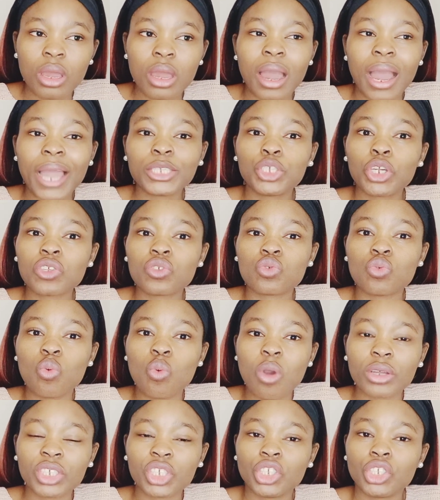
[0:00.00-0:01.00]
I just
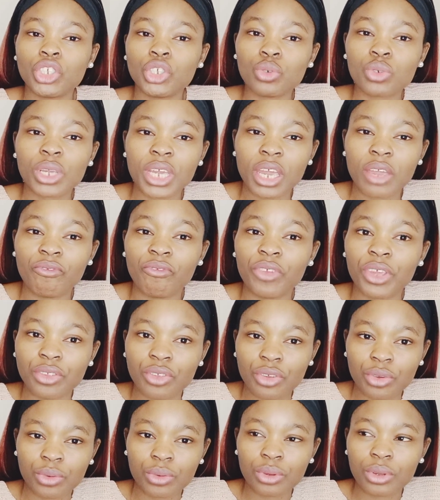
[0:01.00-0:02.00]
watch UK
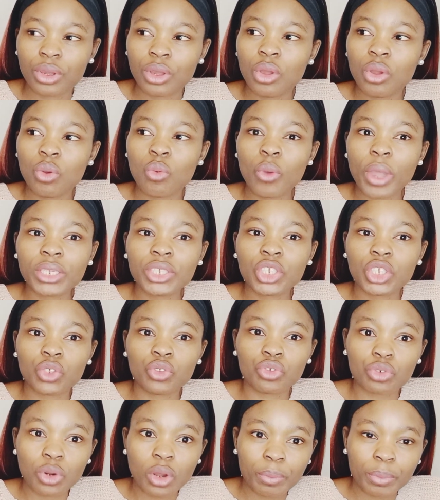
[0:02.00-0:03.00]
video. When she
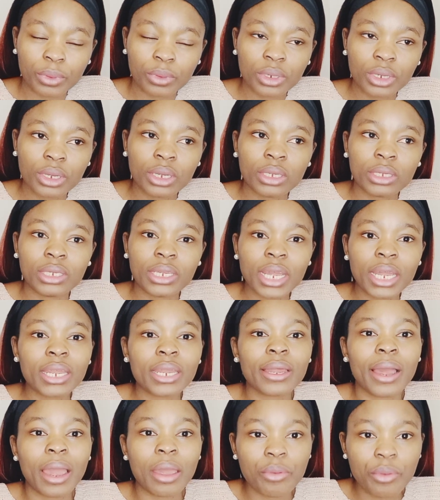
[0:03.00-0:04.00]
drop,
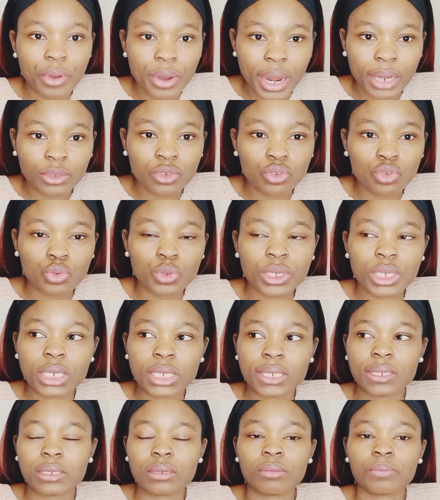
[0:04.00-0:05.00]
then I react to
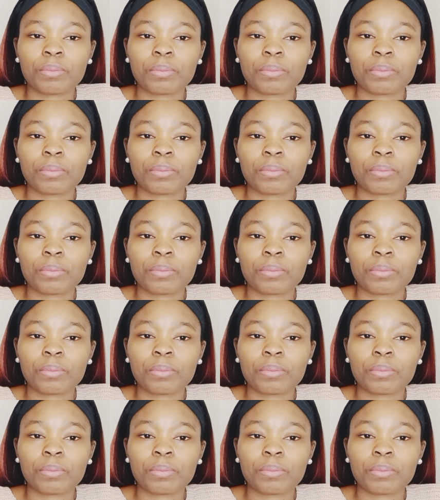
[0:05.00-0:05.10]
it.